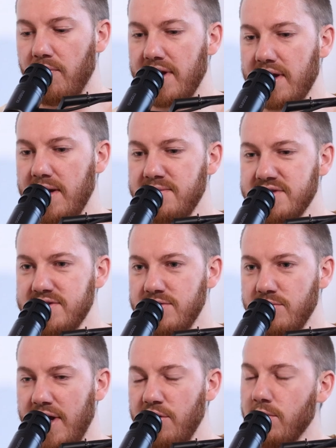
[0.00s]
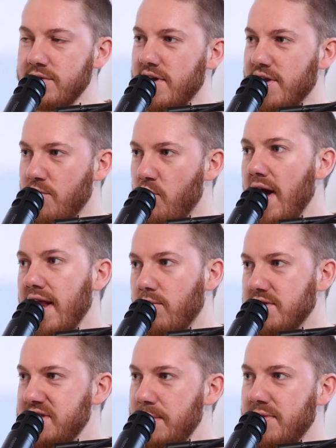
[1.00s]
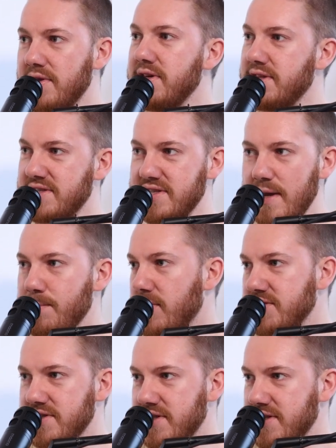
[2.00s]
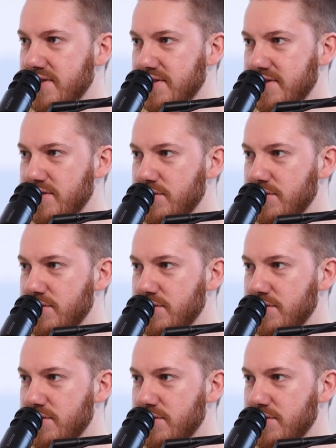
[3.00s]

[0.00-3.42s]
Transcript: when it comes to I know we're talking wedding where typically the same person is